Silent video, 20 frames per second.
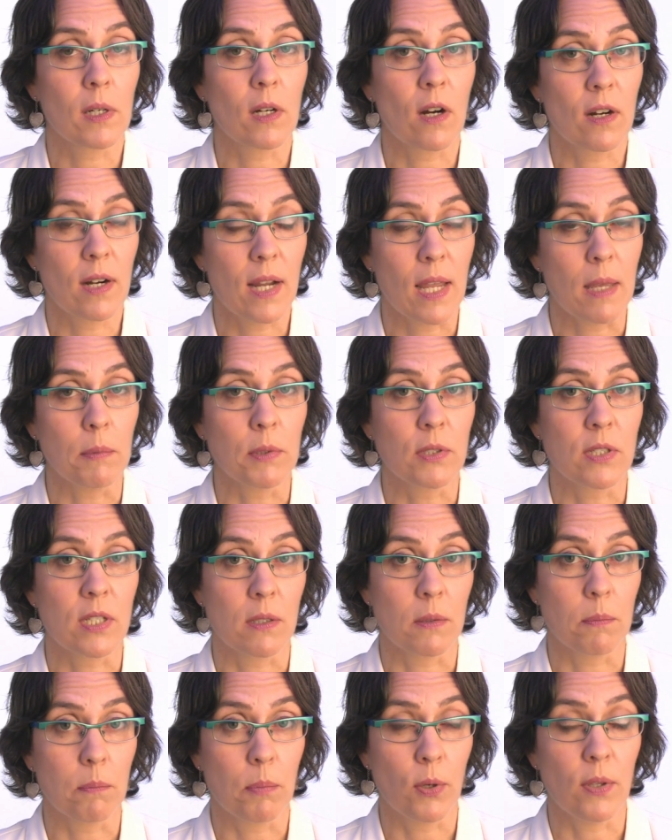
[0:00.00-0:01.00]
are able
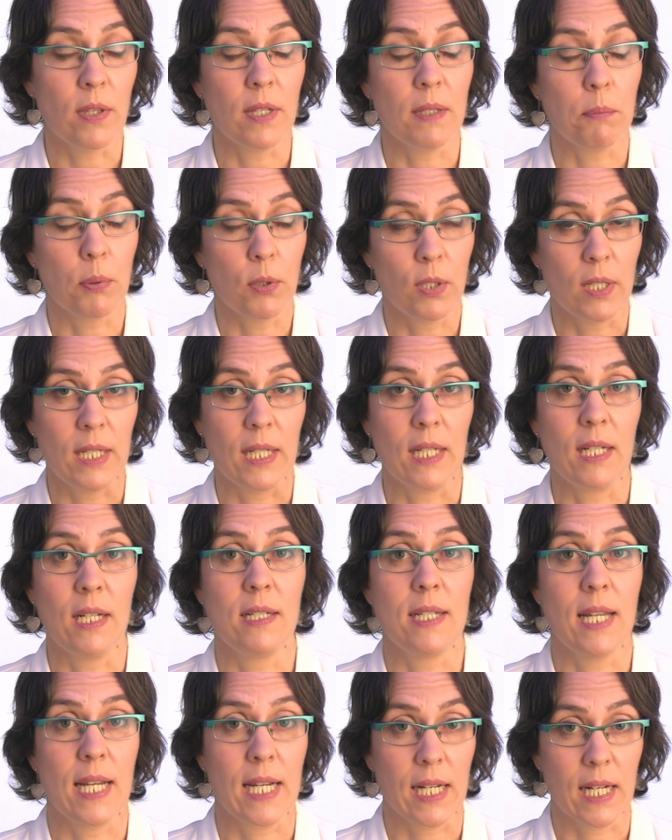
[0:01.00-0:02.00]
to put it in
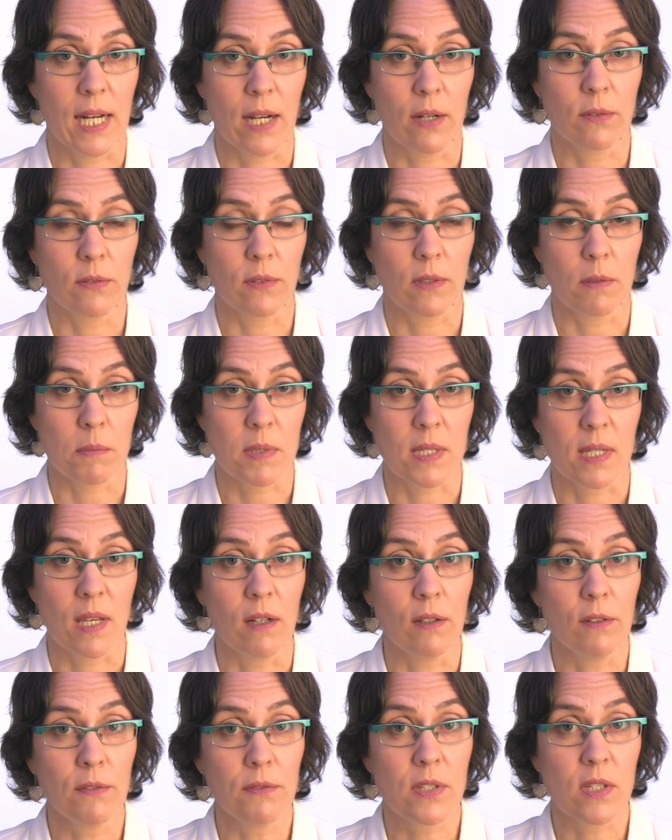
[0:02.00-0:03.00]
and take it out
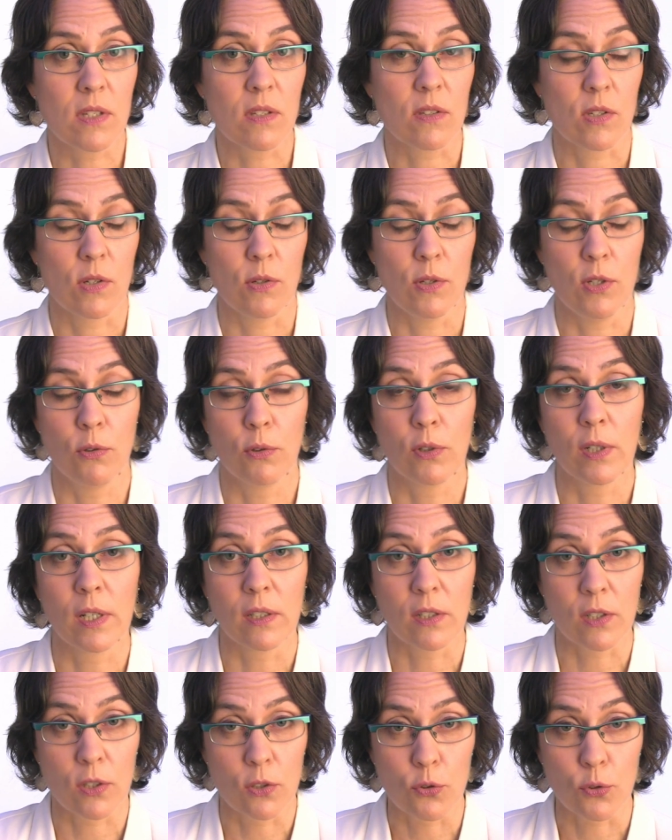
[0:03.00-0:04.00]
themselves. So you're
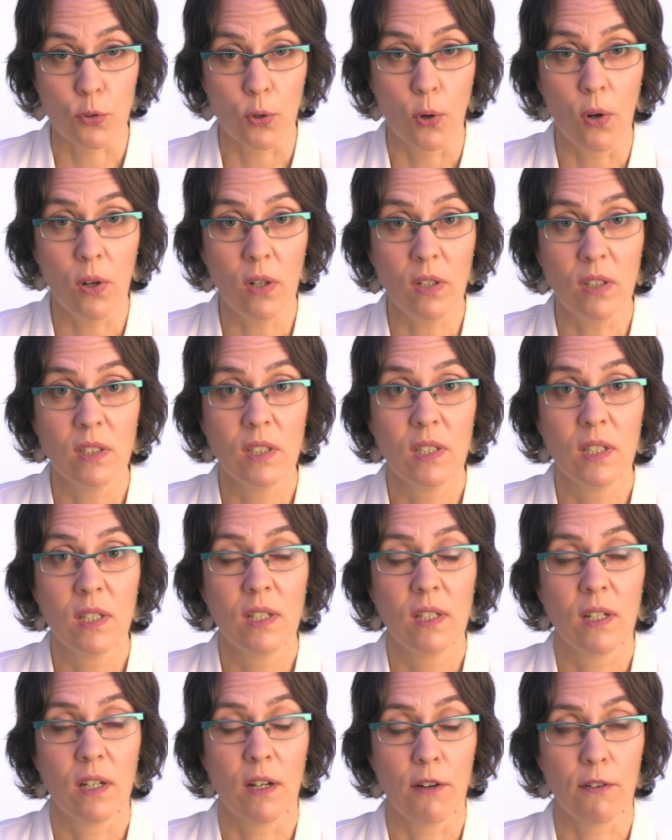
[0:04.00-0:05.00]
in control
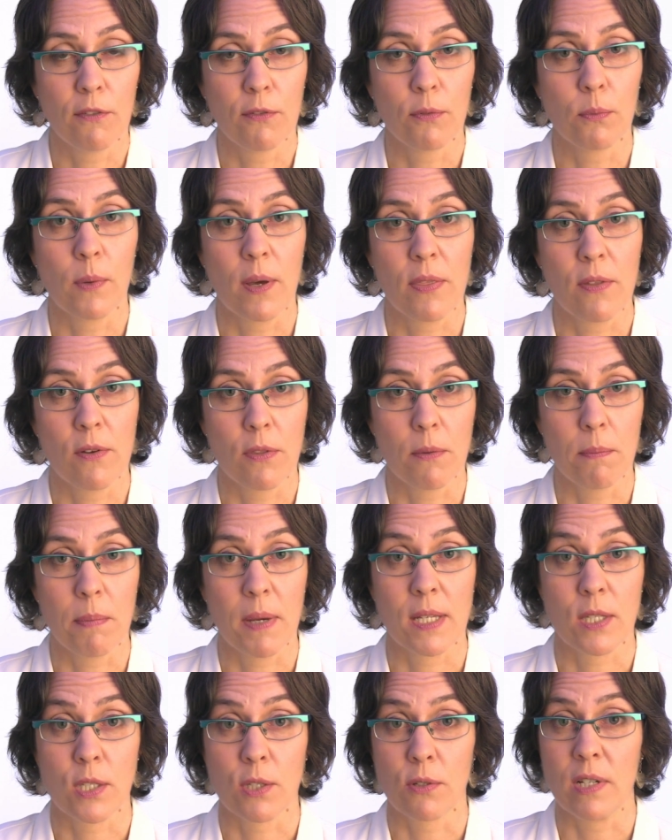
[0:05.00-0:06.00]
of whether the
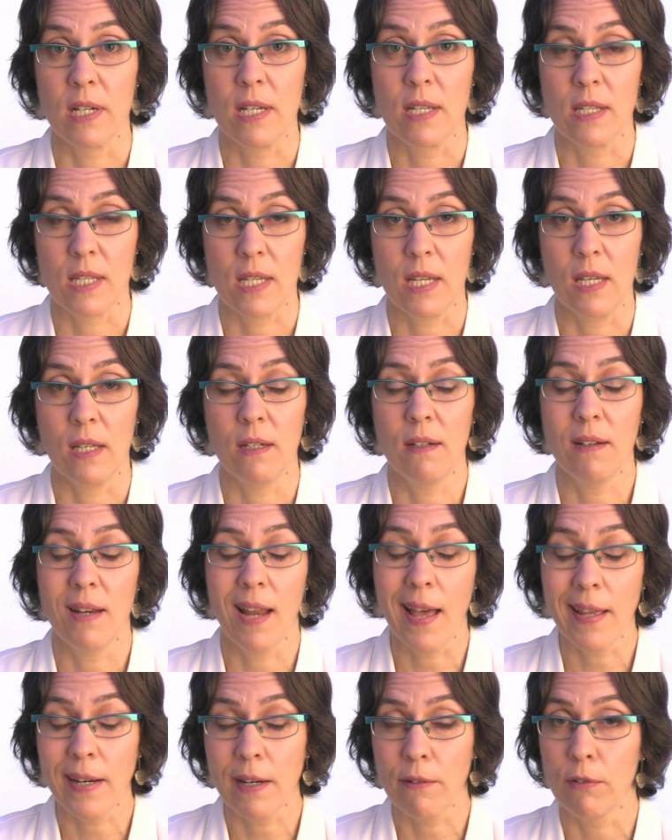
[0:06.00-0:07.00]
pessary is in.
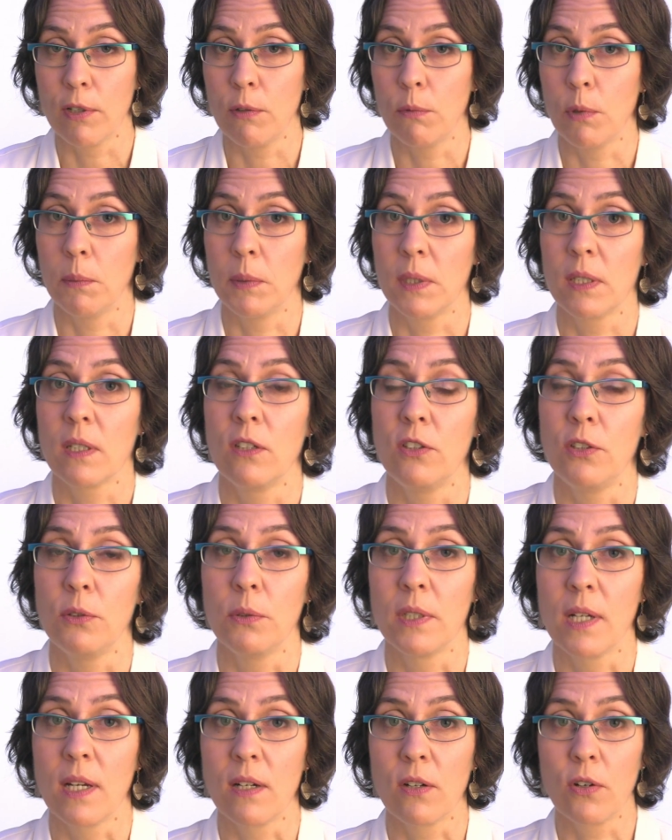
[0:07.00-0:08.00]
Not every woman can do
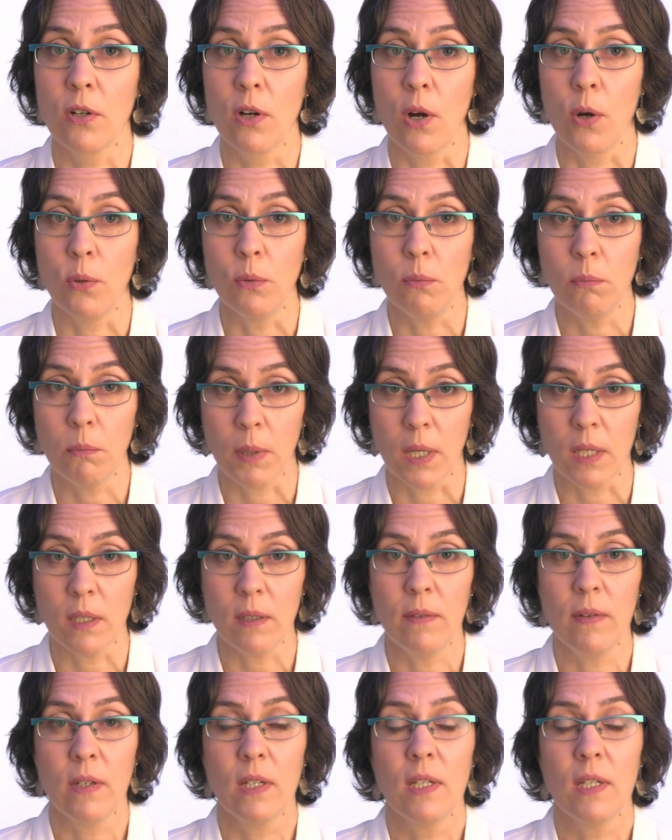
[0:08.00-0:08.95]
it on her own, but